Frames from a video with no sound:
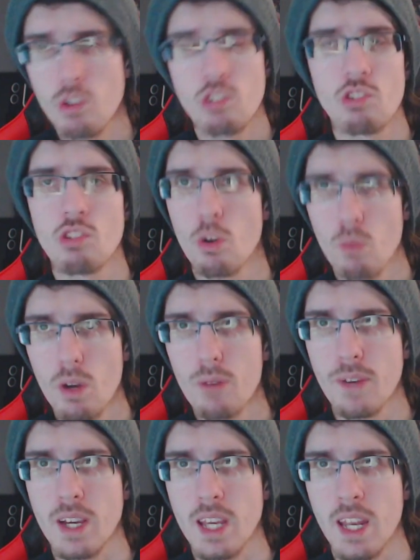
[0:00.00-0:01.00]
which is
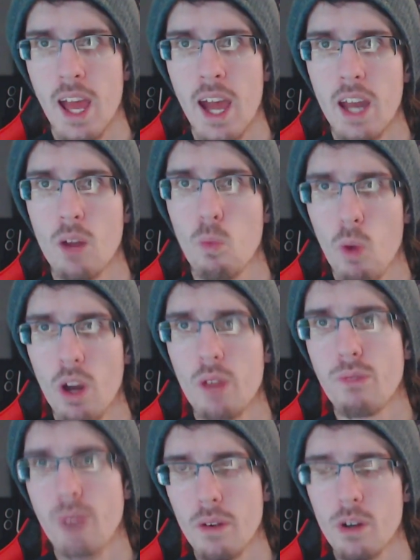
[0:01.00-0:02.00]
terrific, and it had a 1
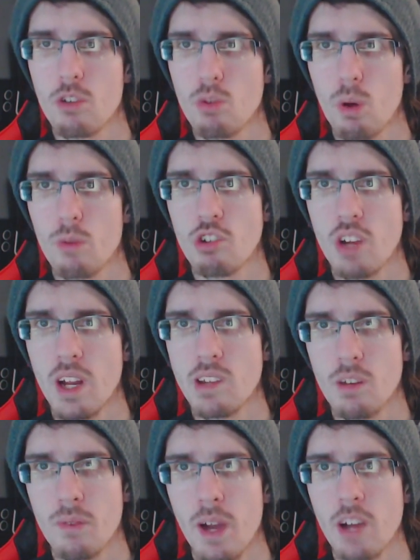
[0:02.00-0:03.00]
in 512
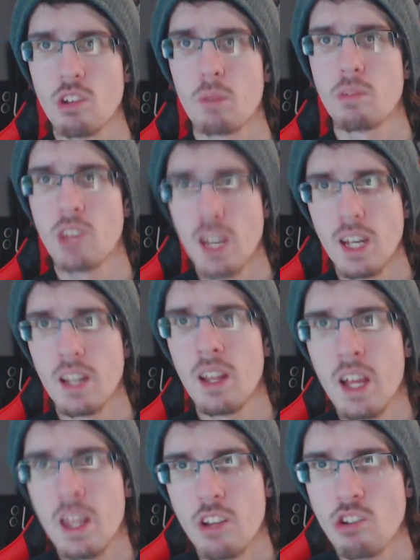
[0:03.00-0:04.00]
chance of actually obtaining
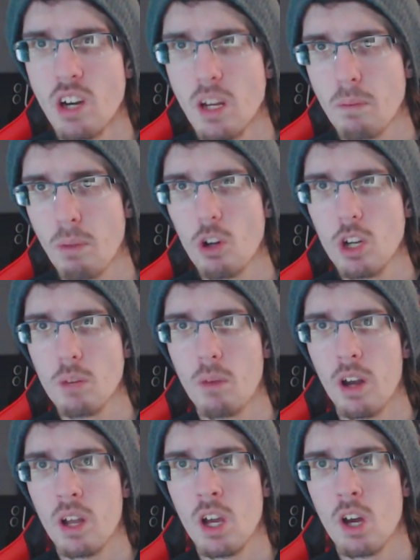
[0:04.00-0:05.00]
the shiny
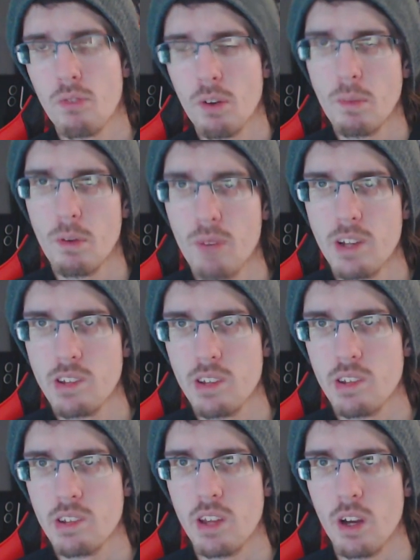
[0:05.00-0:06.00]
Pokemon from your friends
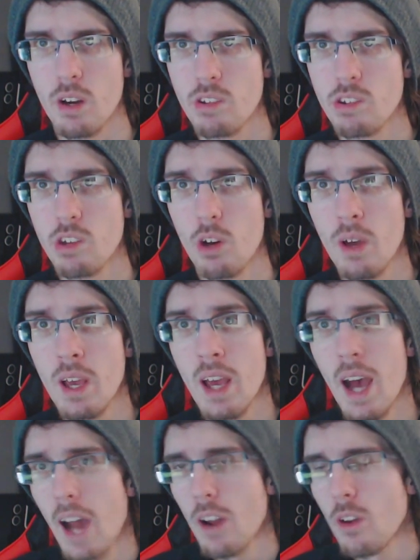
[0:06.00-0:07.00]
list there. So
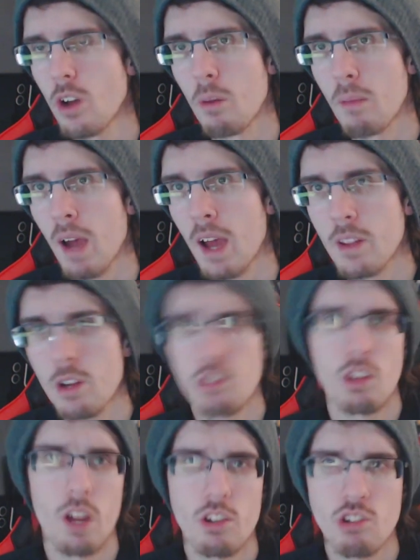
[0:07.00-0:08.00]
I don't know, man, there's
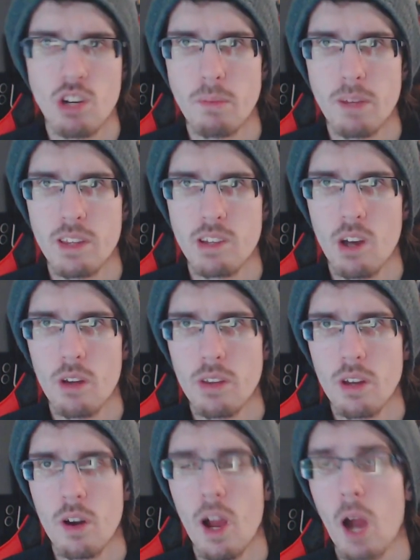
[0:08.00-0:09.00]
a lot of shiny methods out
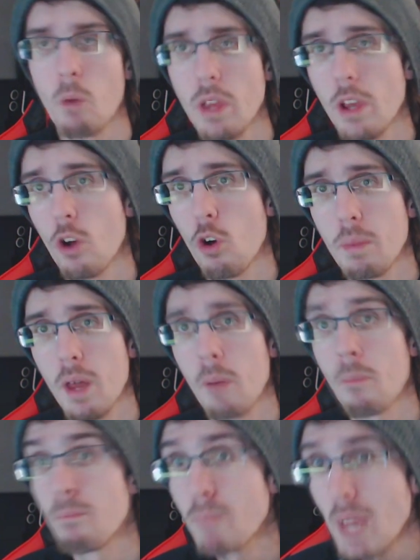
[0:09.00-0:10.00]
there. I really hope
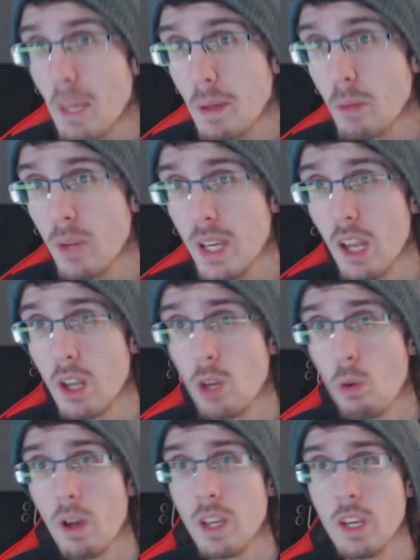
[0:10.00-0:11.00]
that maybe we get a
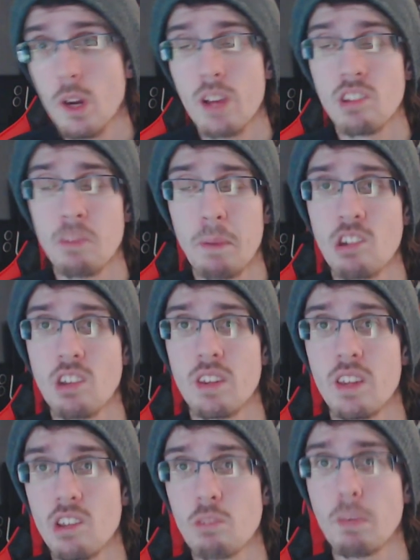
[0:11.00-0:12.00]
new one here, especially
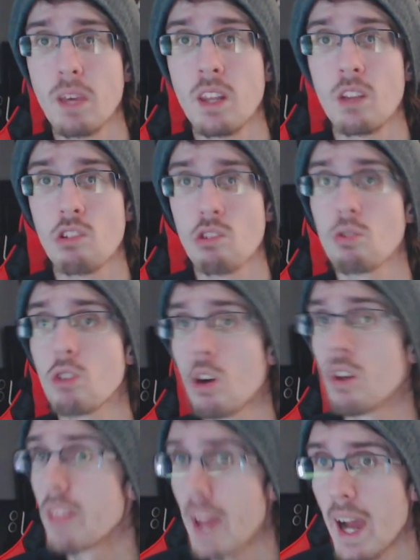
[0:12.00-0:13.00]
this being the
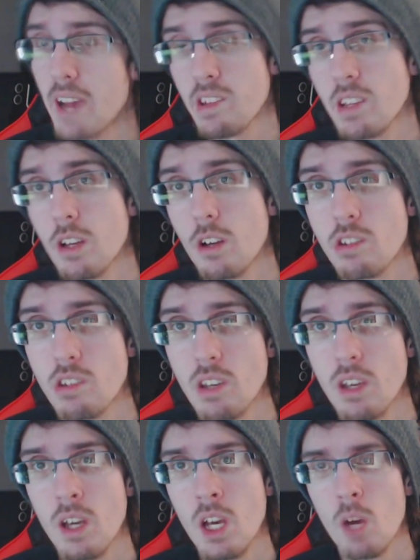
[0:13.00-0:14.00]
so-called last
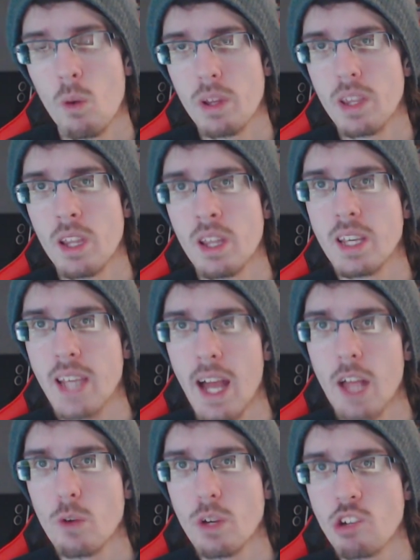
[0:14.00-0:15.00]
DLC within the
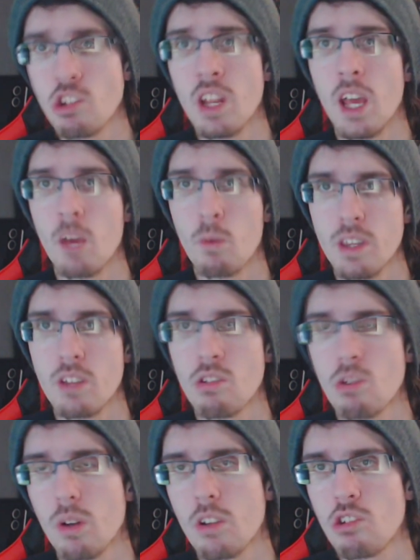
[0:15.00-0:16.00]
Galar region and within
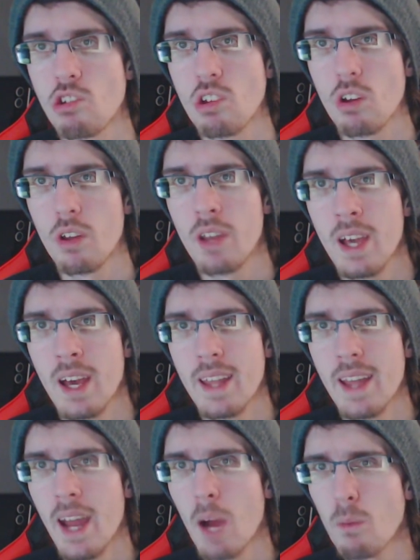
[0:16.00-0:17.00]
Sword and Shield,
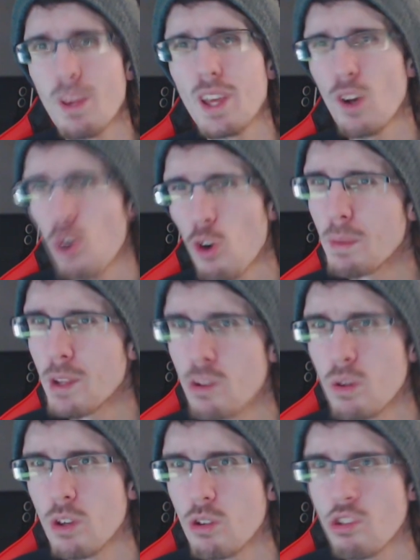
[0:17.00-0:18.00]
that I really hope to
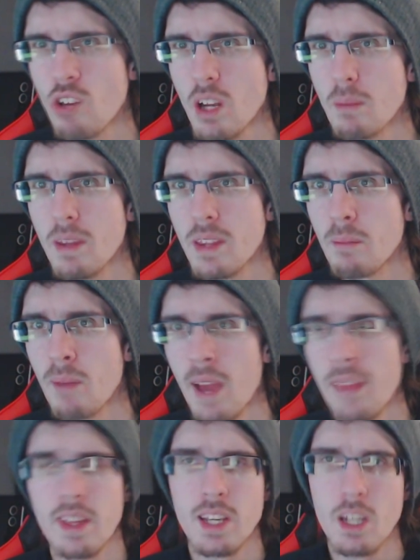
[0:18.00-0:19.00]
do a new shiny method,
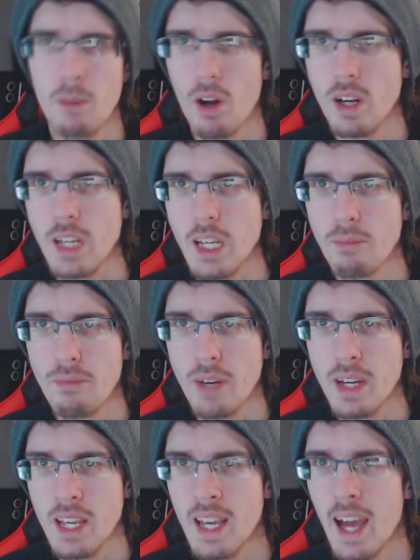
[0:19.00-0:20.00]
man. Like, come on, Game
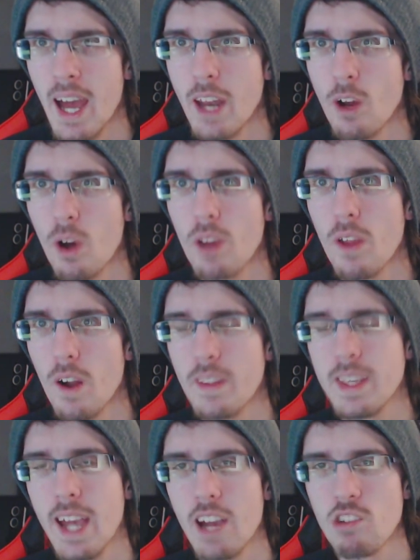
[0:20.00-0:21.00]
Freak. I know a lot of
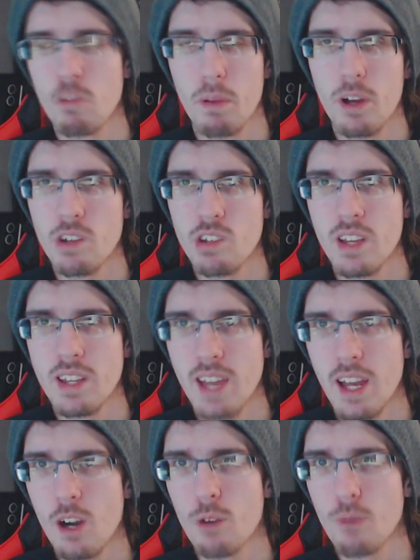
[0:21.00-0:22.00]
the casual players and like
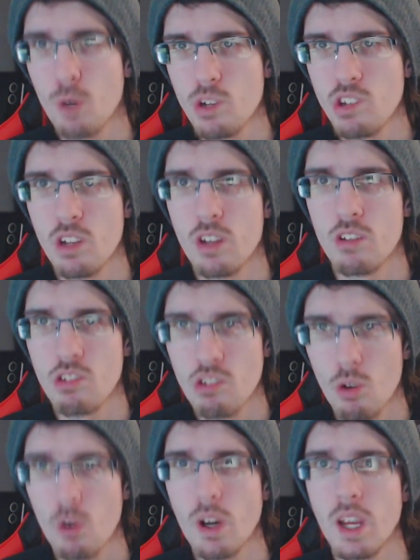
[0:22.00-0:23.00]
that are focusing on the
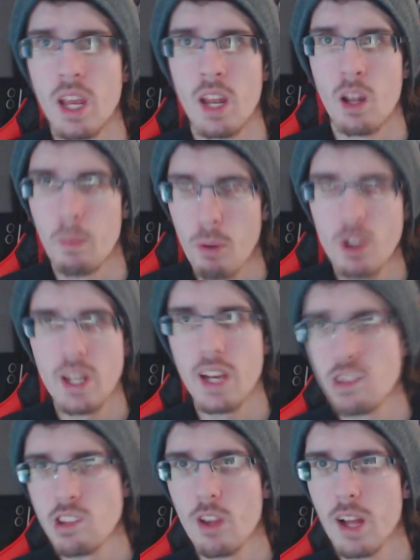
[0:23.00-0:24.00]
story and the
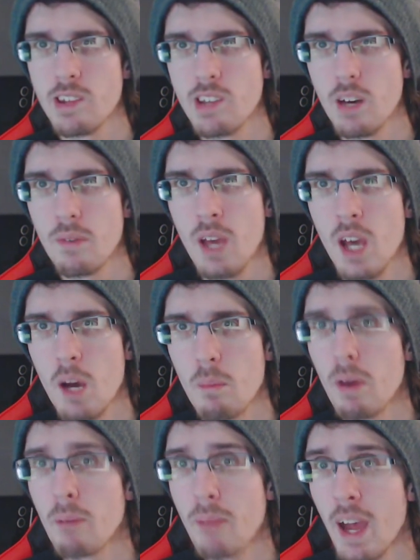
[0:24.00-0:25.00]
Pokedex and all that stuff,
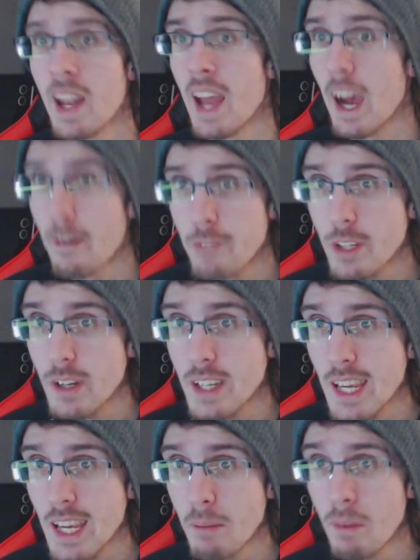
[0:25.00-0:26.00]
but man, after your
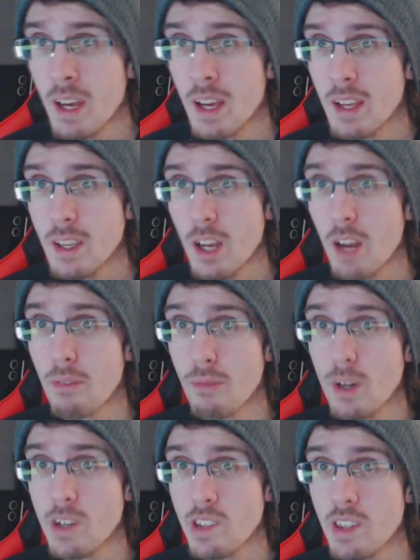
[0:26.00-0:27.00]
game, you gotta
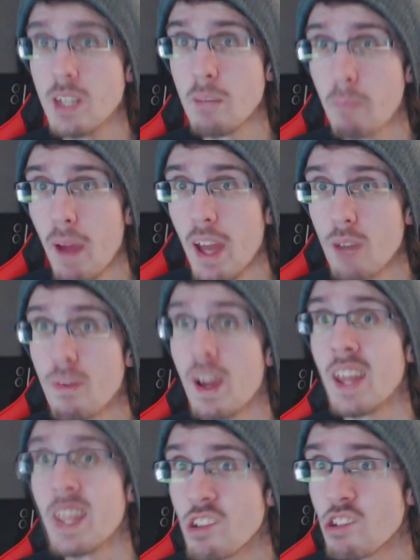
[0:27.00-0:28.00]
focus on the competitive
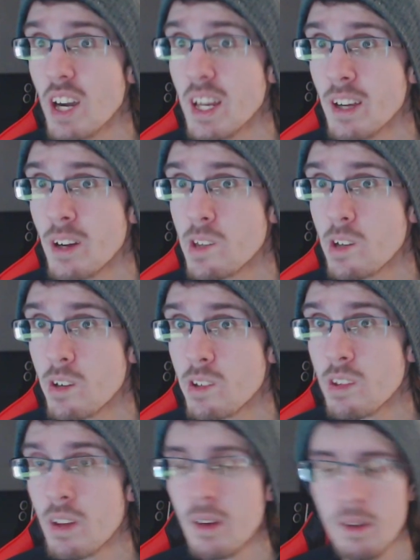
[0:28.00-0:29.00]
and the shiny
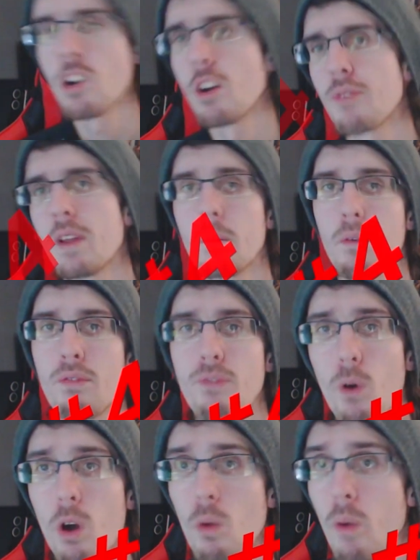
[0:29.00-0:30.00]
hunters. Starting off at number
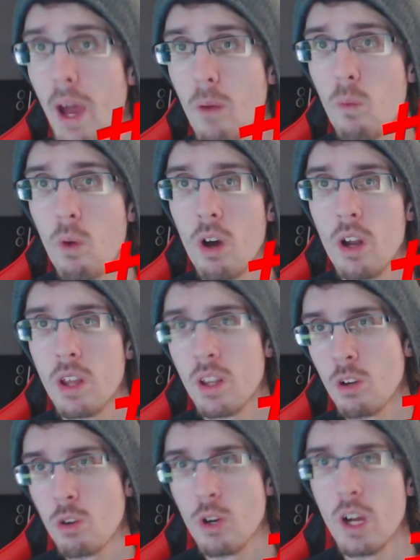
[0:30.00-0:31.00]
4, what I want in
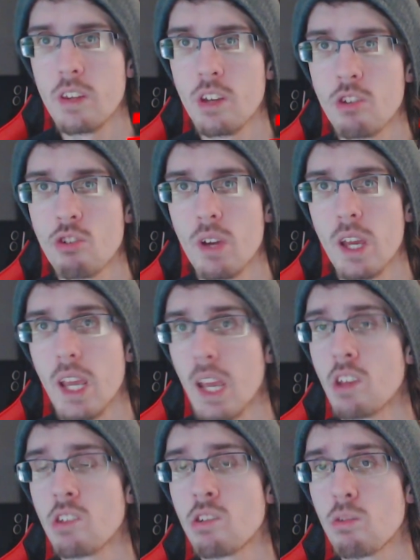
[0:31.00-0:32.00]
the Crown Tundra
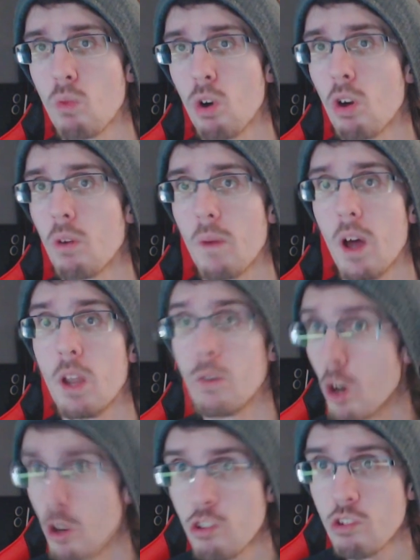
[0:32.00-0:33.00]
is, well, a
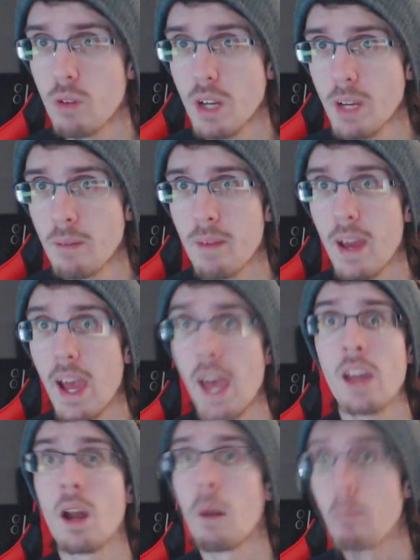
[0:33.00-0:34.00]
nursery
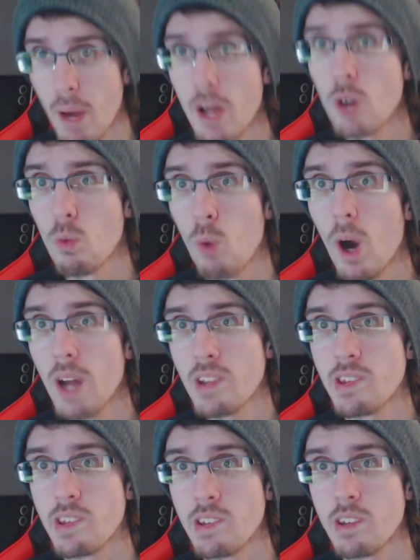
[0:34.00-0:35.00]
and a better Watt
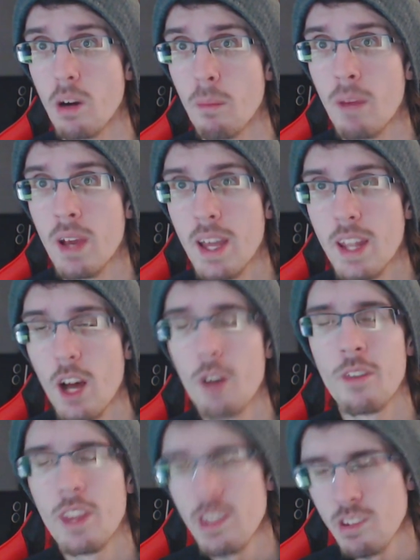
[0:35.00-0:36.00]
system.
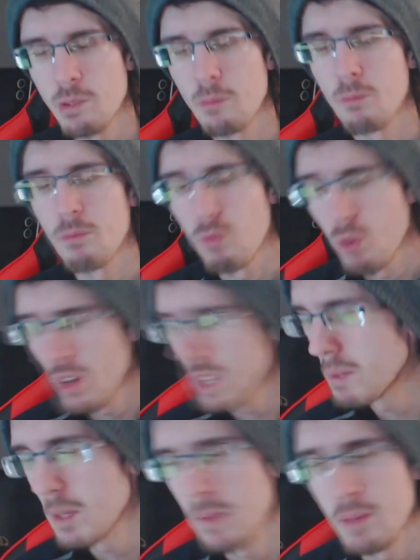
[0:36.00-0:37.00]
Now, this
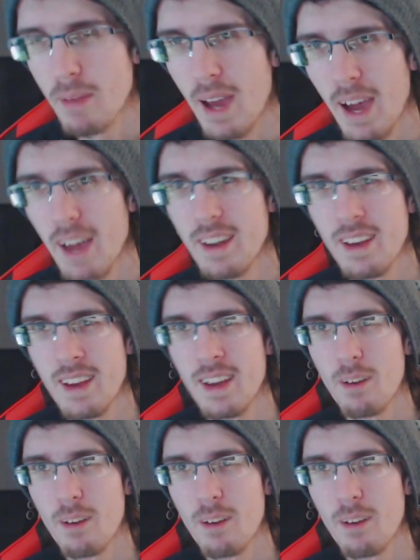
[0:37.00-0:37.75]
really made me mad